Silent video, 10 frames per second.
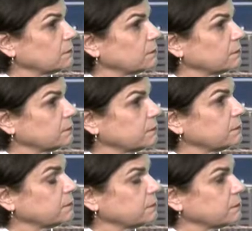
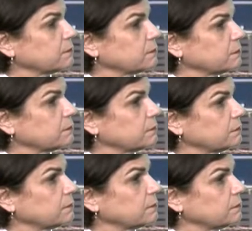
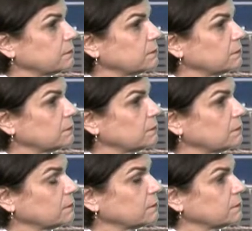
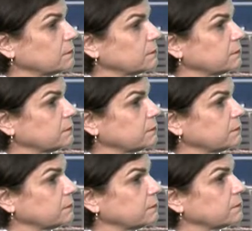
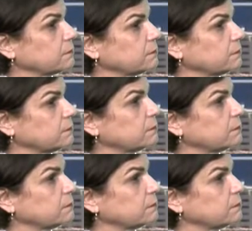The person shown says nothing.